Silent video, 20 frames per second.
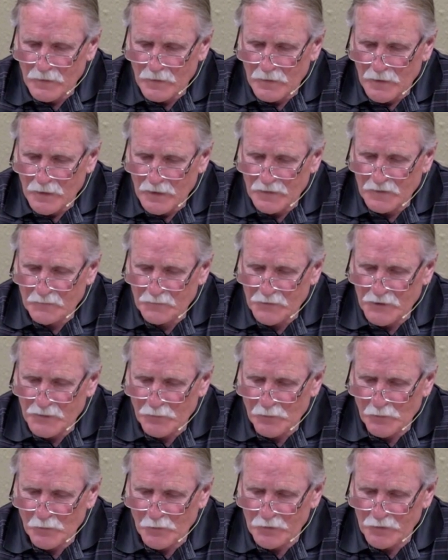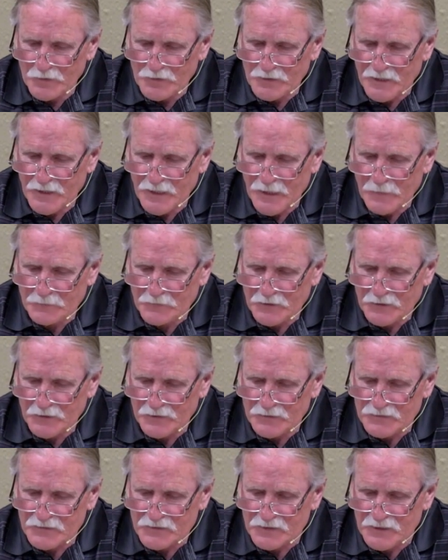And the people were encamped
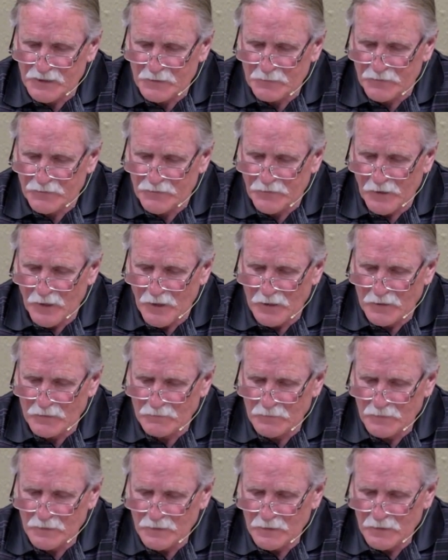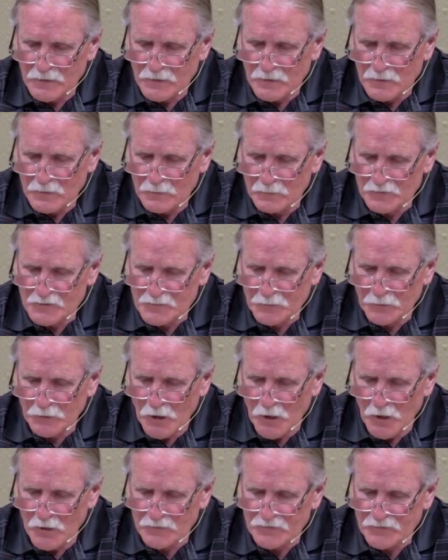against Gibbethon, which
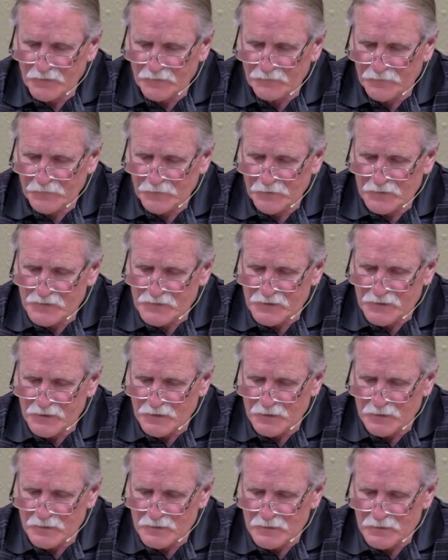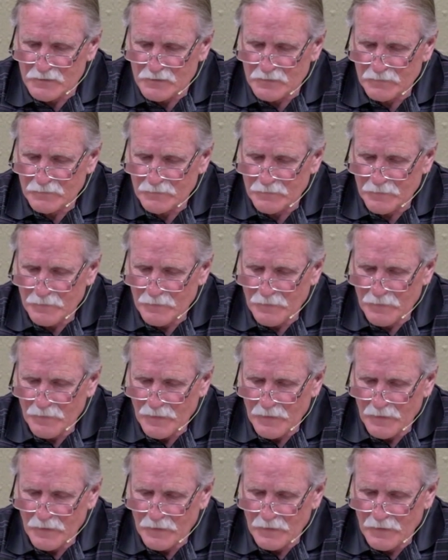belonged to the Philistines.
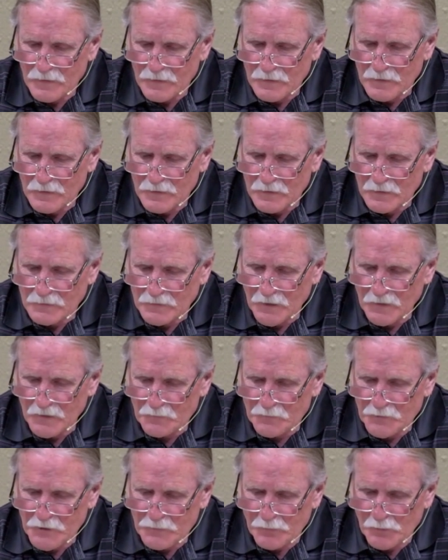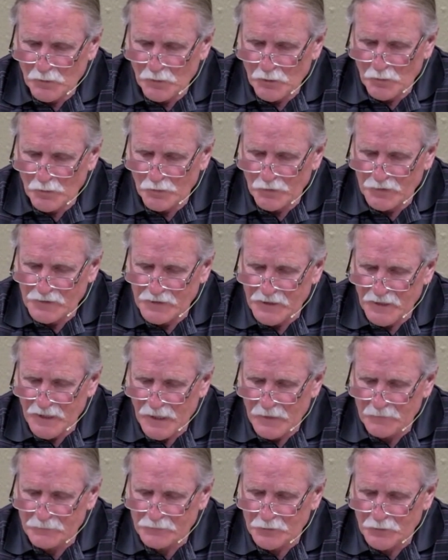Now the people who were
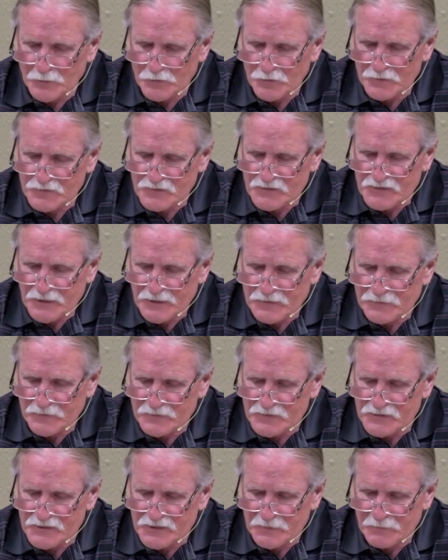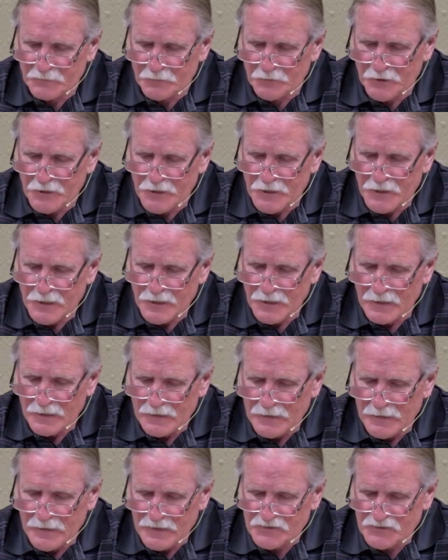encamped heard it said that Zimri
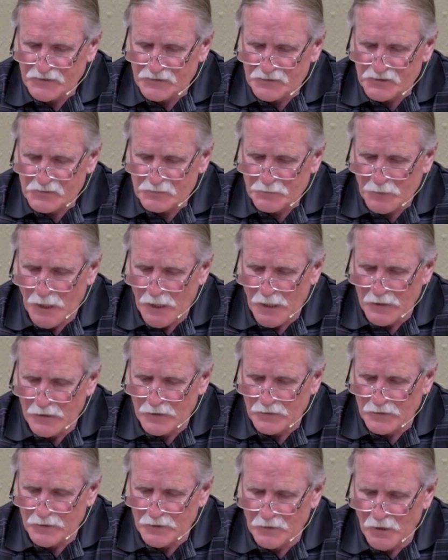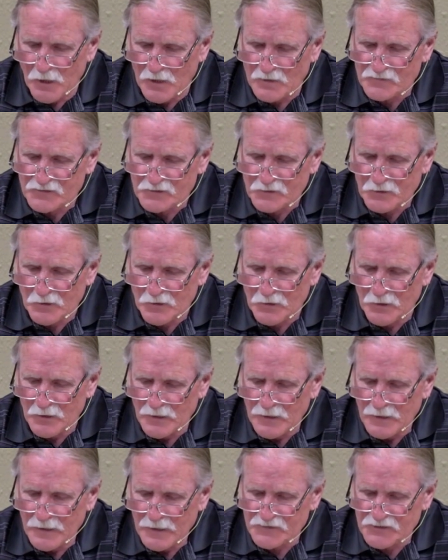has conspired and also
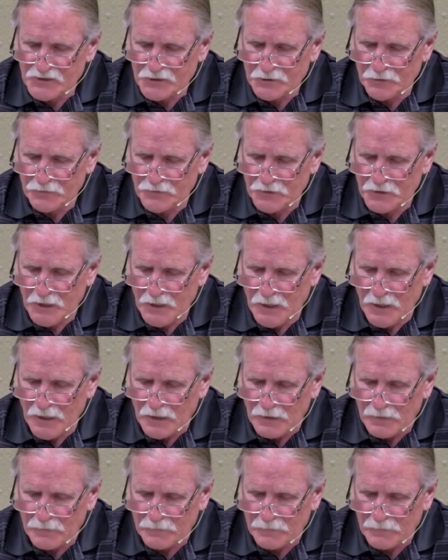has killed the king.